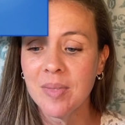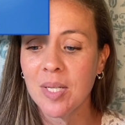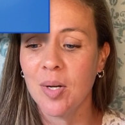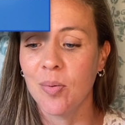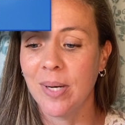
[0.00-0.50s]

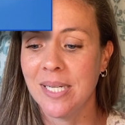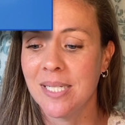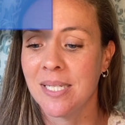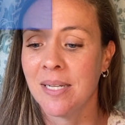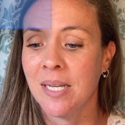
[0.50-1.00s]
All
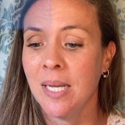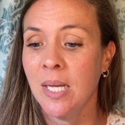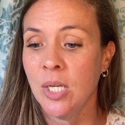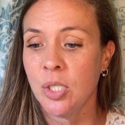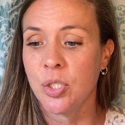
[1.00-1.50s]
right.
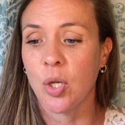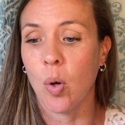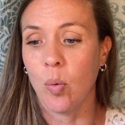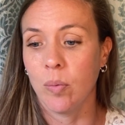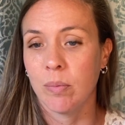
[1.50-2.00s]

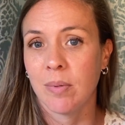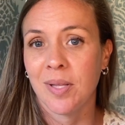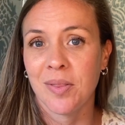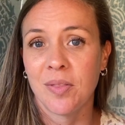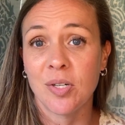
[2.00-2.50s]
So
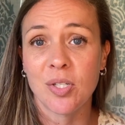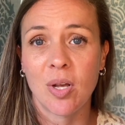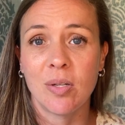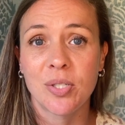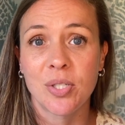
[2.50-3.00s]
there's
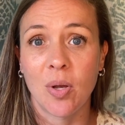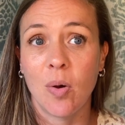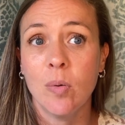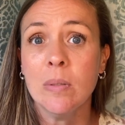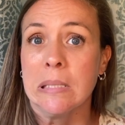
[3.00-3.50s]

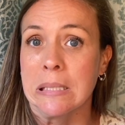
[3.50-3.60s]
also